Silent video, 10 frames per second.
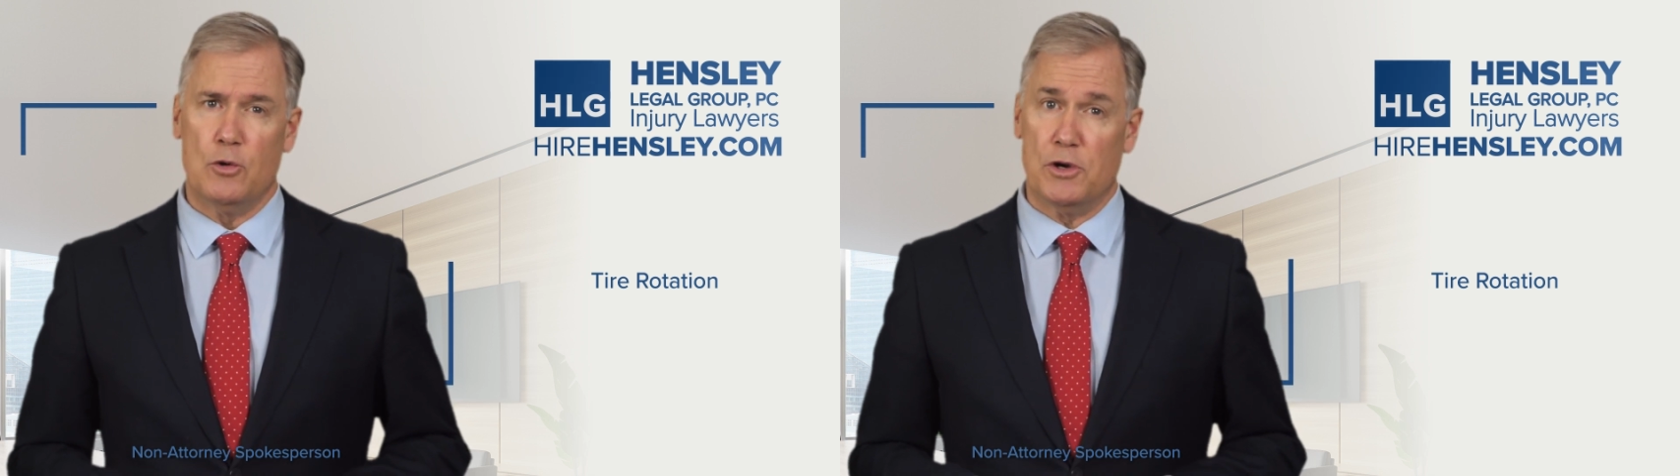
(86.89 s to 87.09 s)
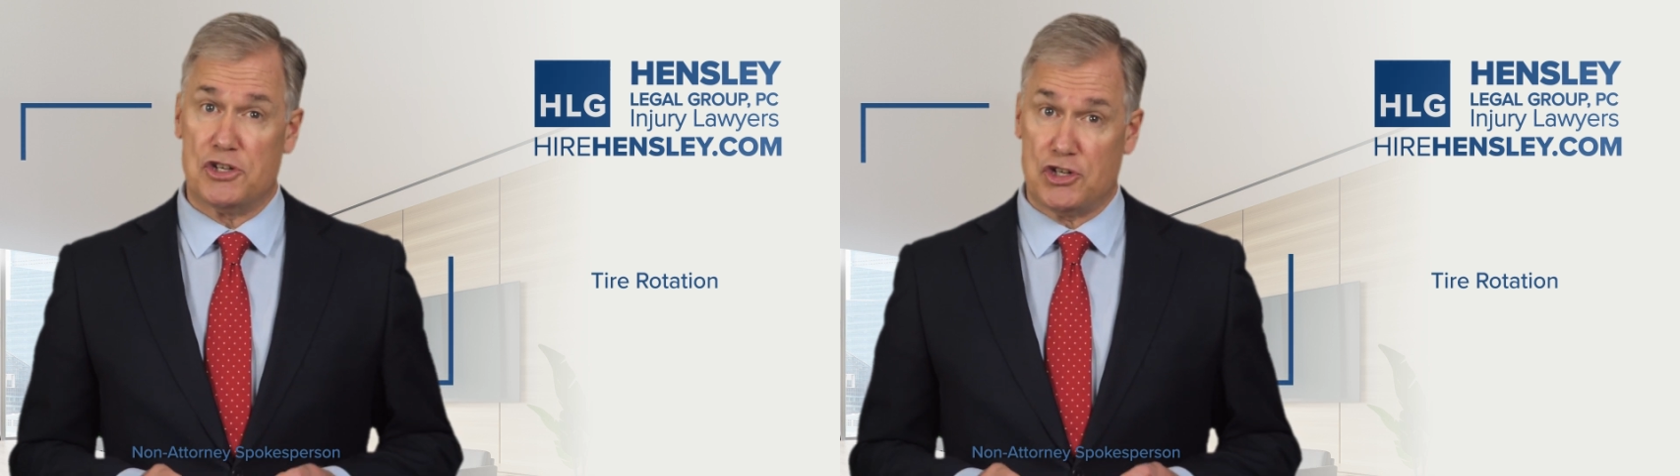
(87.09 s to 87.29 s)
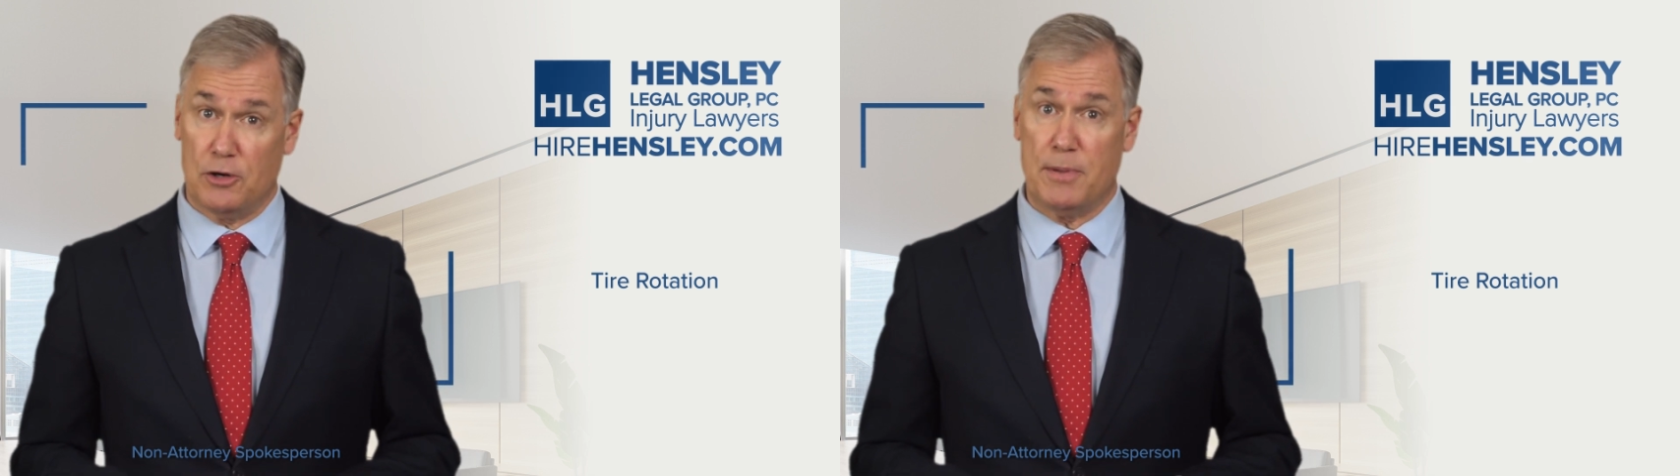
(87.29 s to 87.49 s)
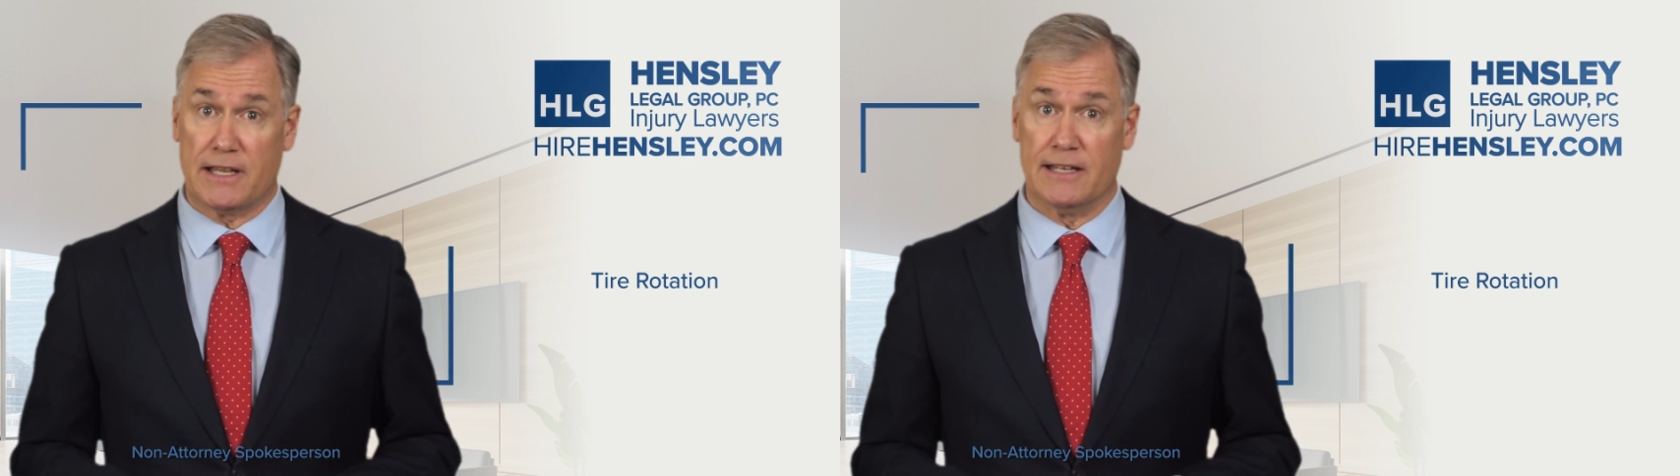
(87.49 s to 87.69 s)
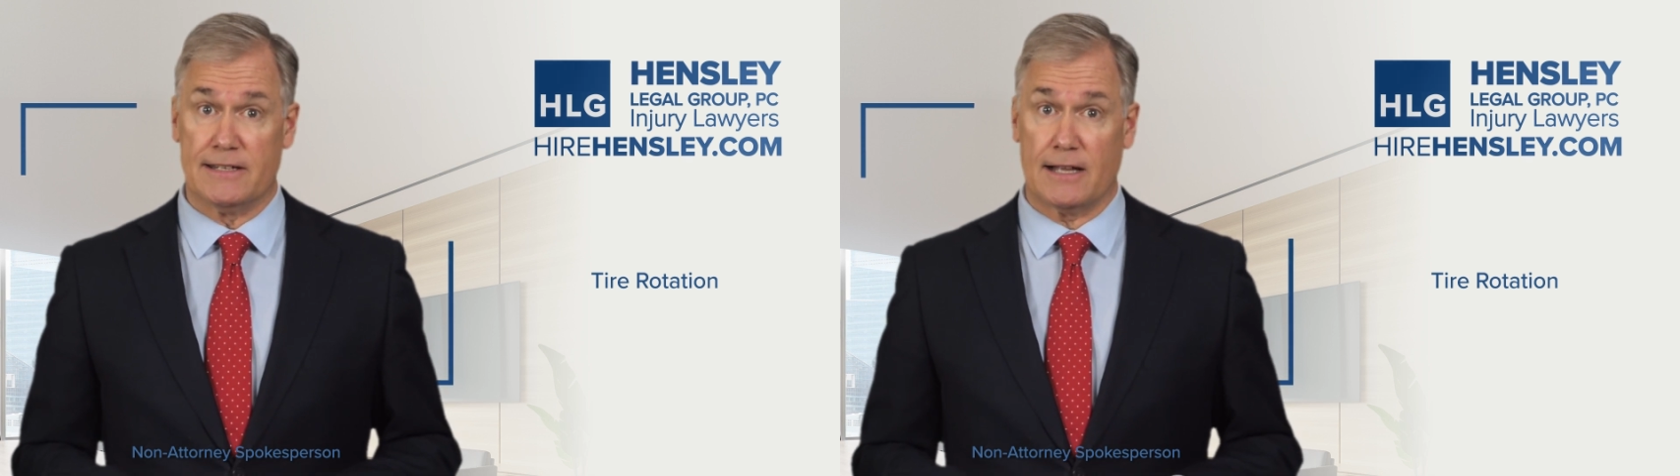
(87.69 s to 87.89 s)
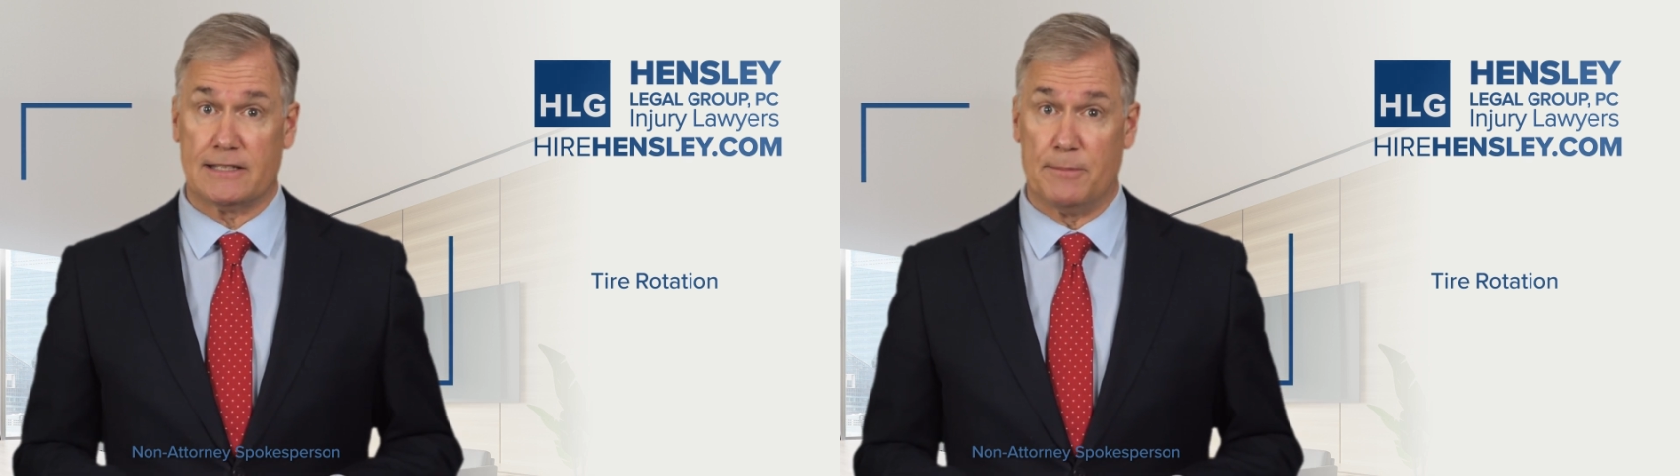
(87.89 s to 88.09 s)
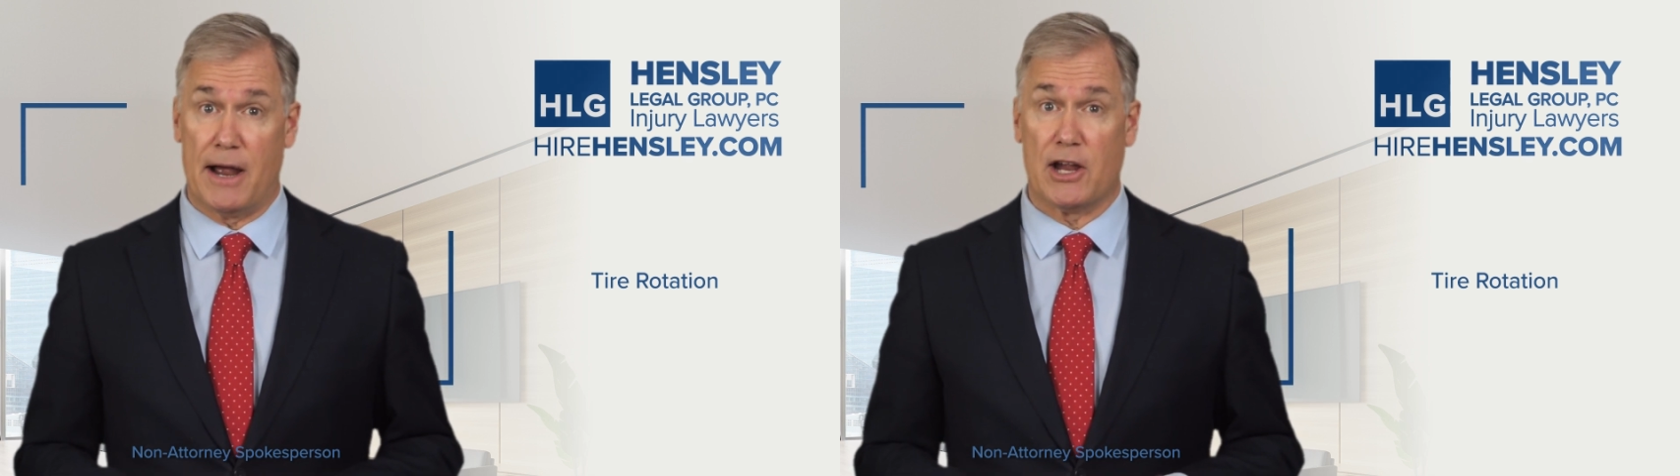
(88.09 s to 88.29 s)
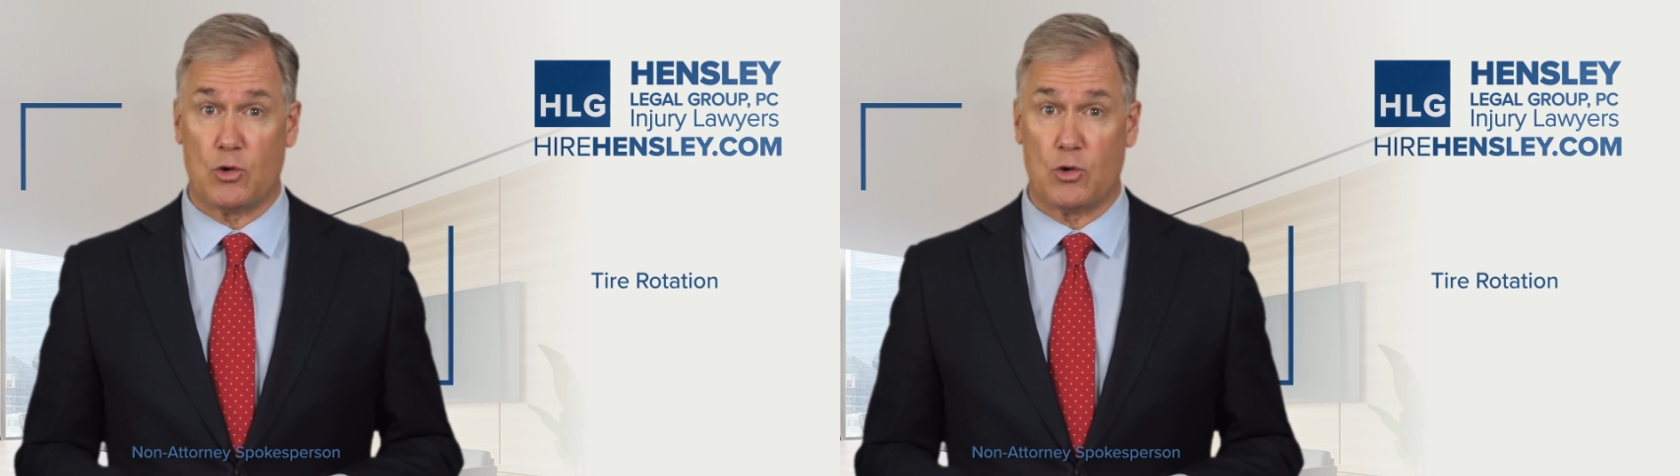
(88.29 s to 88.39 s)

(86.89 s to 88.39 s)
which should be conducted by a